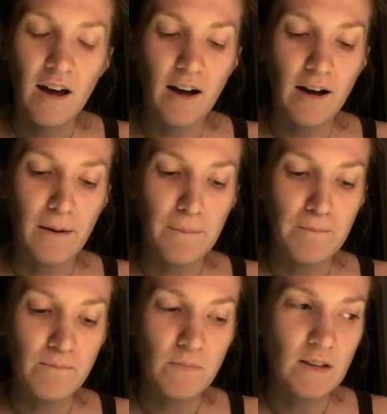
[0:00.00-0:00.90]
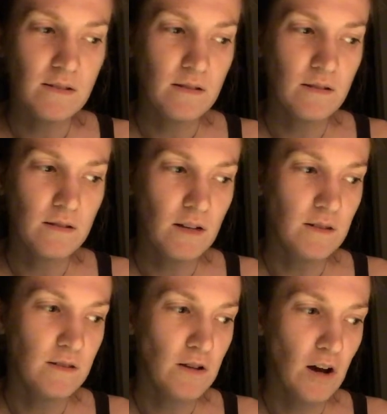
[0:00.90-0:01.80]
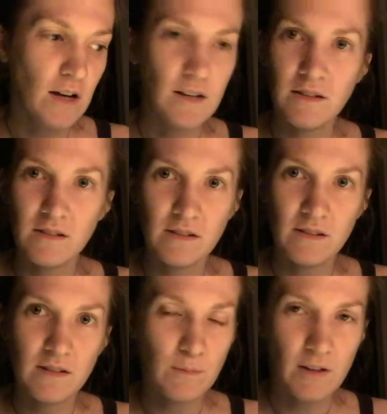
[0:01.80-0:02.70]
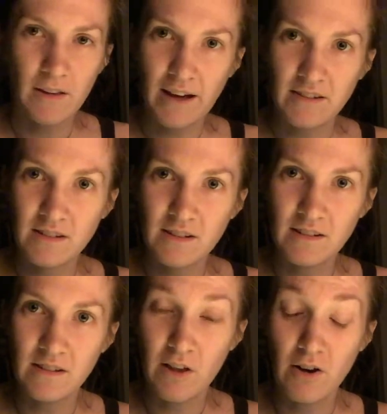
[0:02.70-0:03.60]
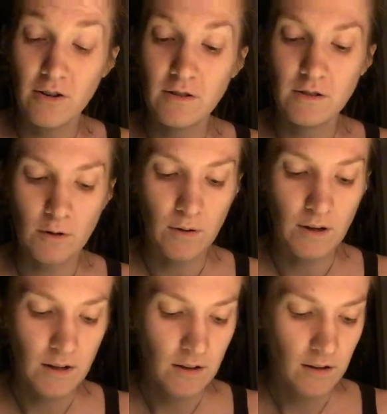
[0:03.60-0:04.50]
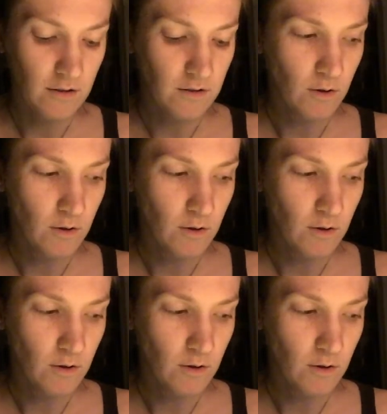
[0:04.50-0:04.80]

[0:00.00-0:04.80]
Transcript: um, it's, it's not, it doesn't seem to last as long. So, there's